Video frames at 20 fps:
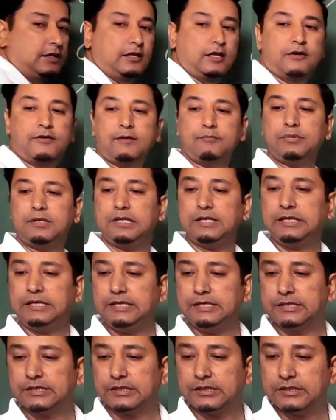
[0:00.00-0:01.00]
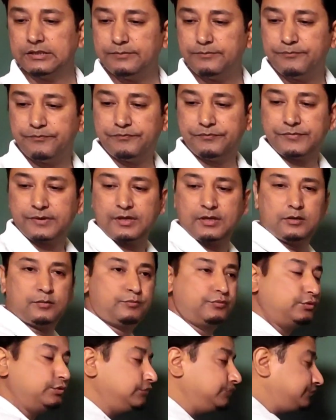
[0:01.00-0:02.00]
The rebel leader
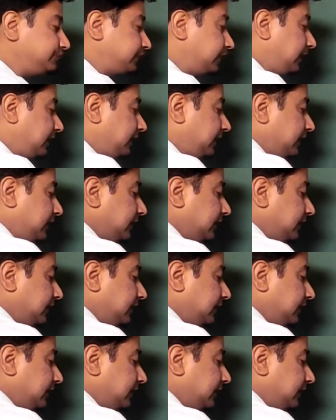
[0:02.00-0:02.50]
proved